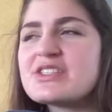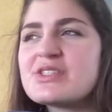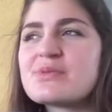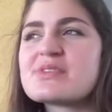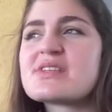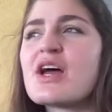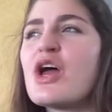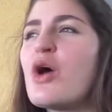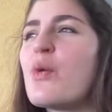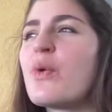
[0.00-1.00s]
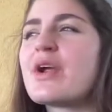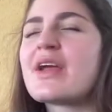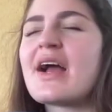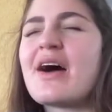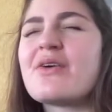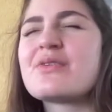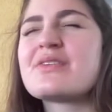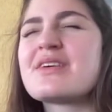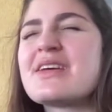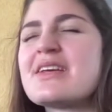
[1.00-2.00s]
She was working out
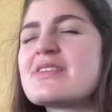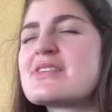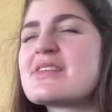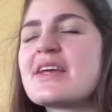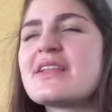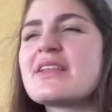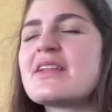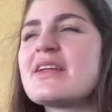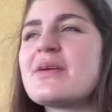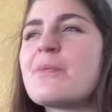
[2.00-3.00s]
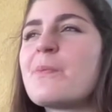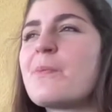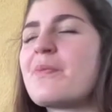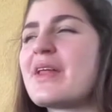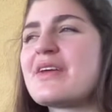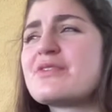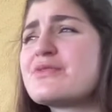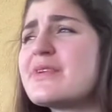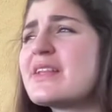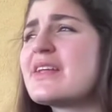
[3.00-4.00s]
insanely, like
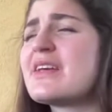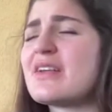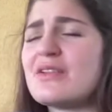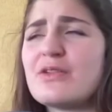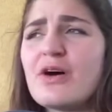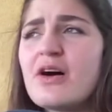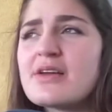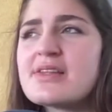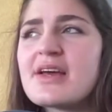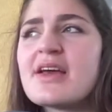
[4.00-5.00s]
really a lot.